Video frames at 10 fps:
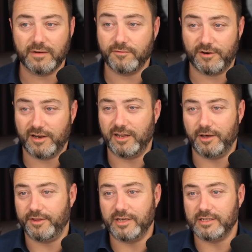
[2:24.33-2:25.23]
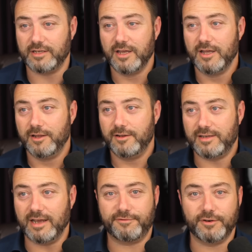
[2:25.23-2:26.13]
Frankly, I think he's
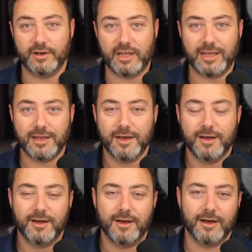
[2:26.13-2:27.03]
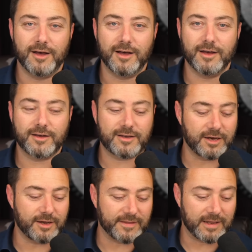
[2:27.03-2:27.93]
definitely
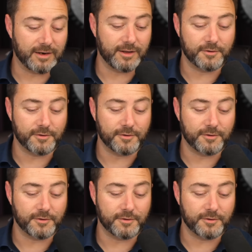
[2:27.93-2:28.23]
cutting that low.